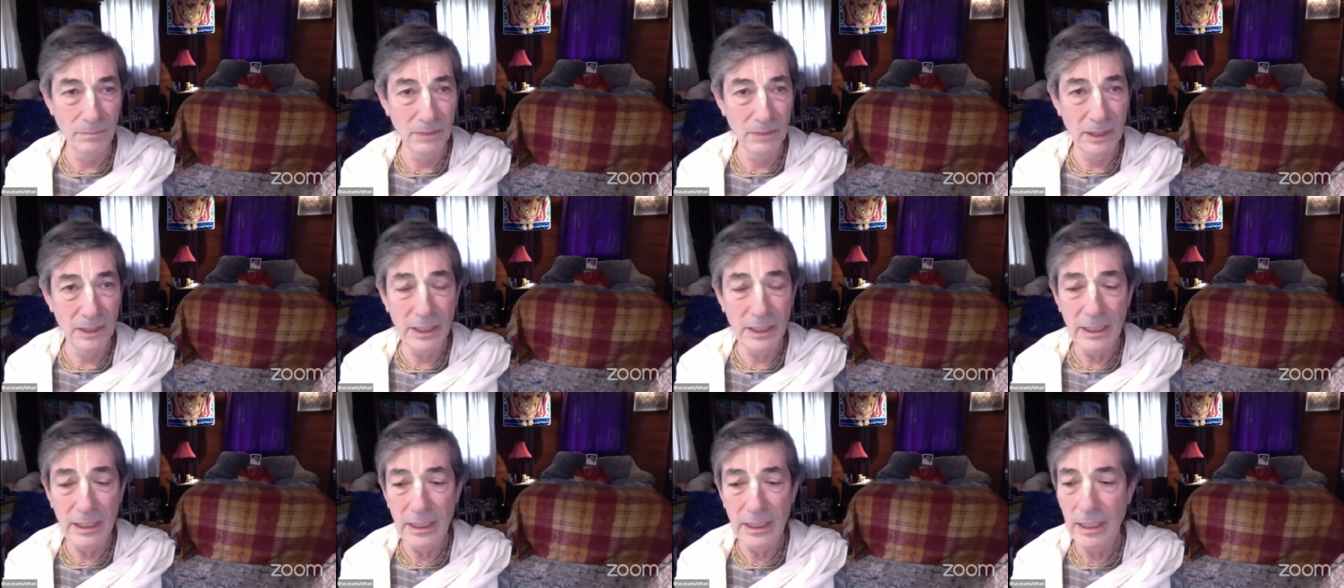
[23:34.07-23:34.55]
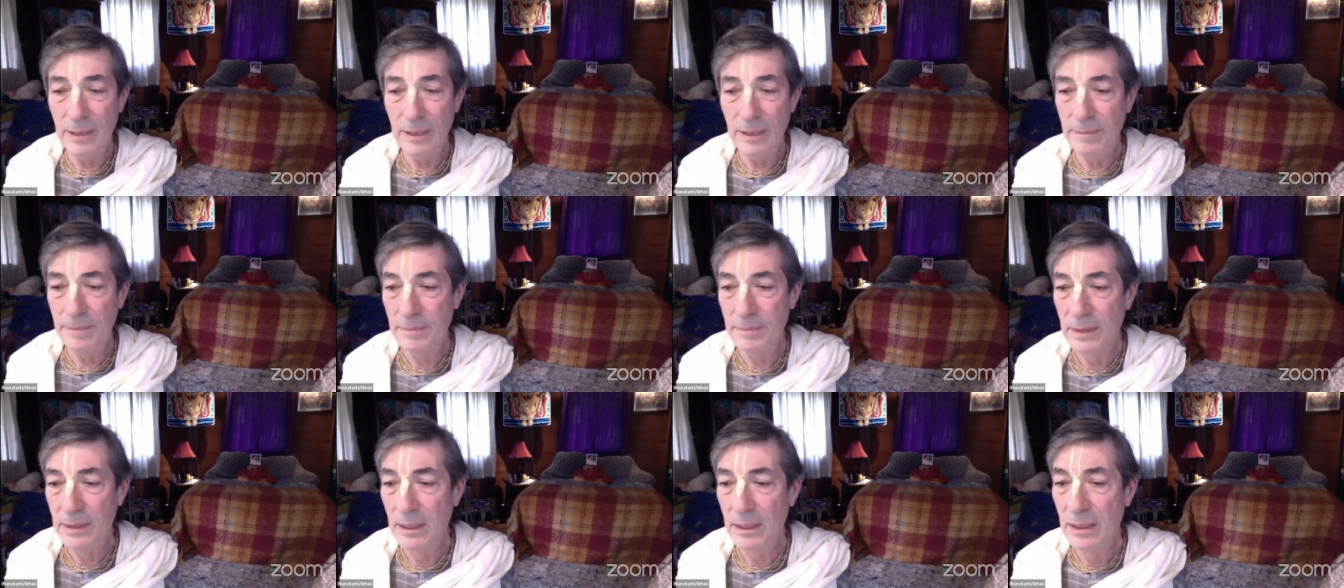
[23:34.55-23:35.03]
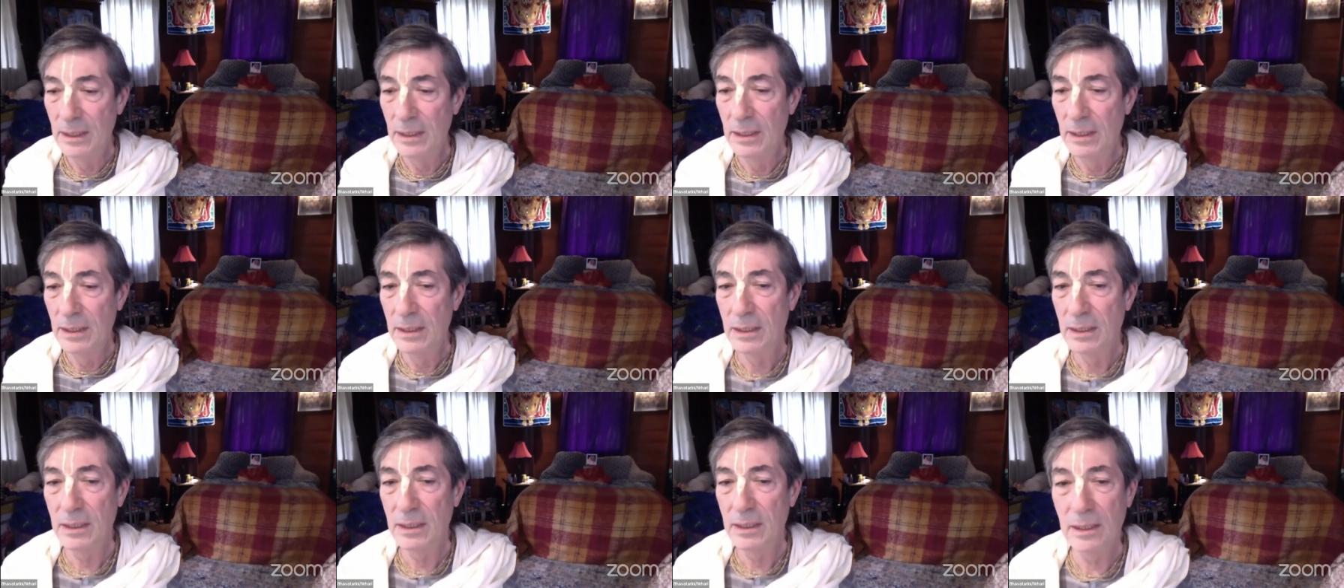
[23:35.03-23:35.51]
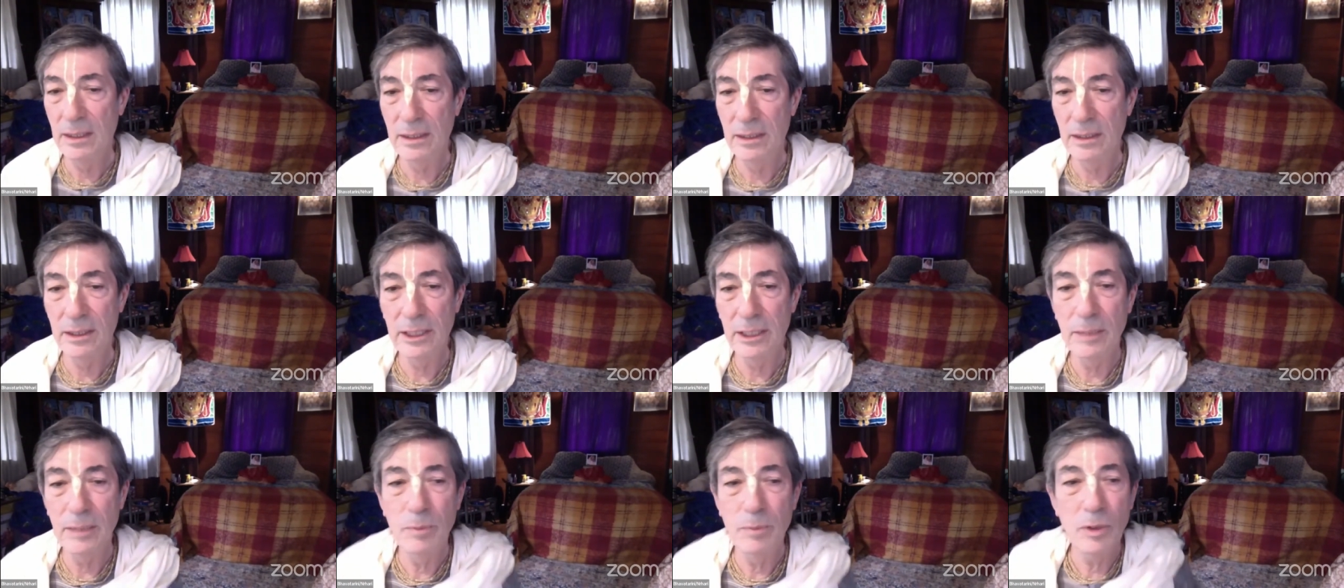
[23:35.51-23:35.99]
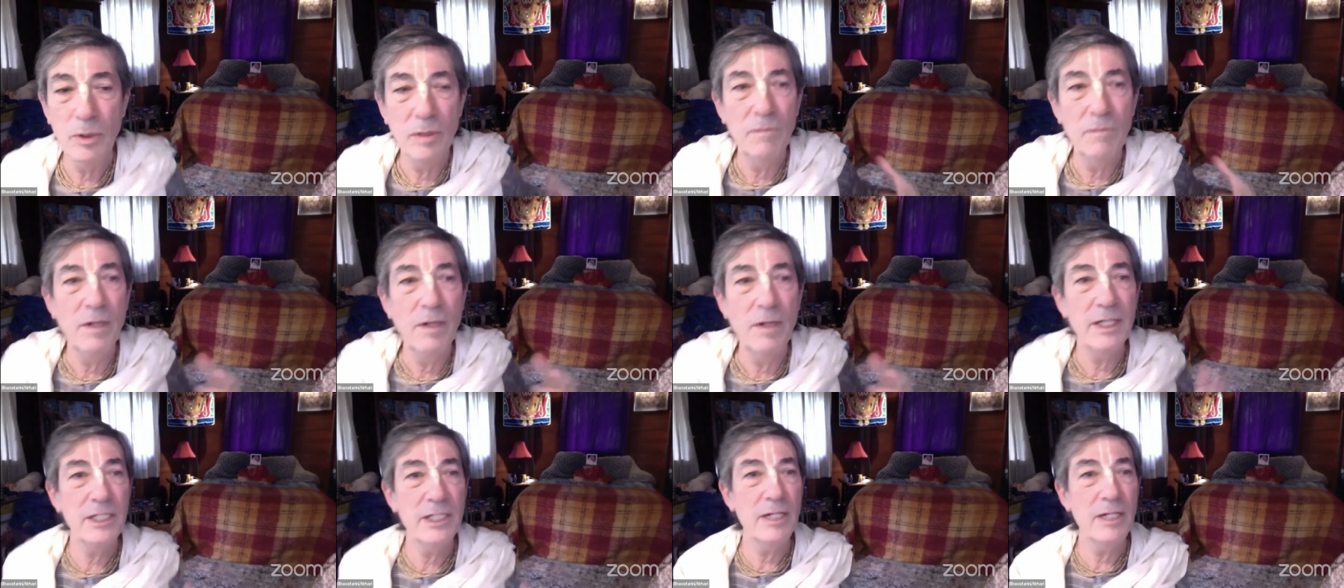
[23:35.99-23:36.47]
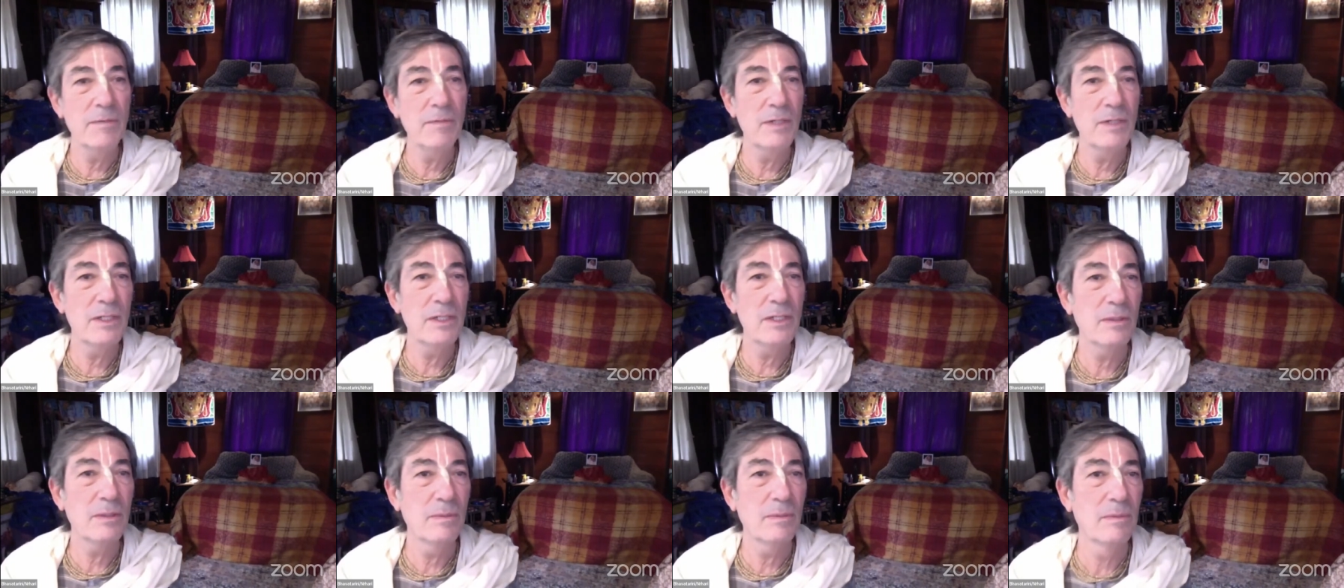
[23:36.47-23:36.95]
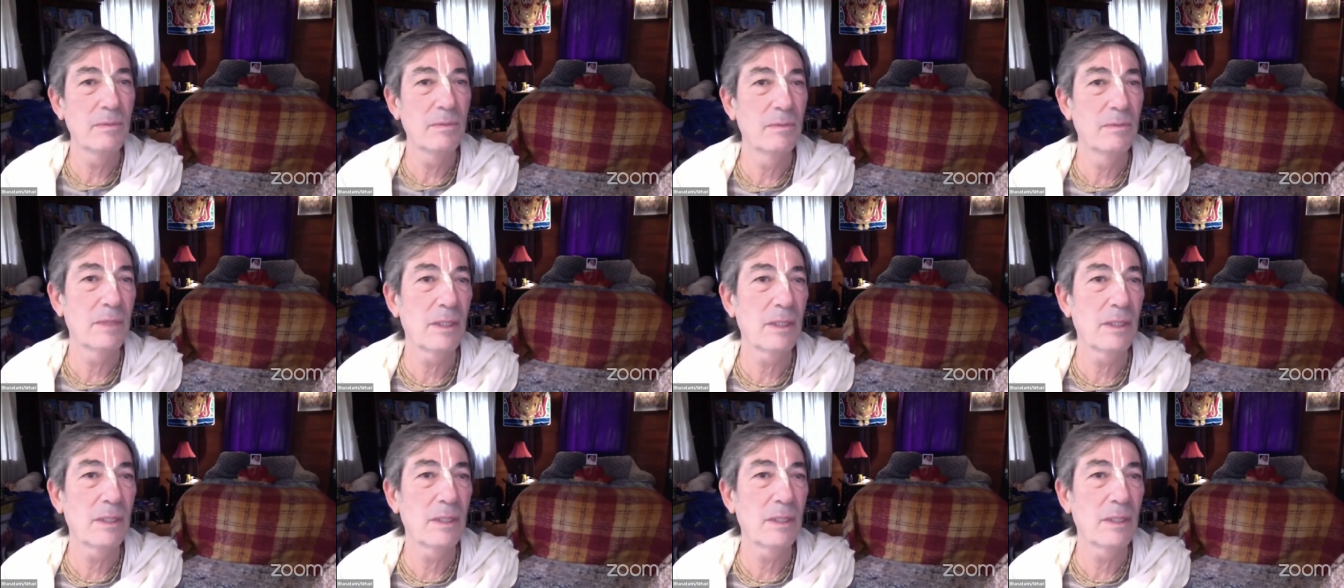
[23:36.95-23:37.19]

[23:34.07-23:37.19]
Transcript: He, uh, he brought Vaishnavism.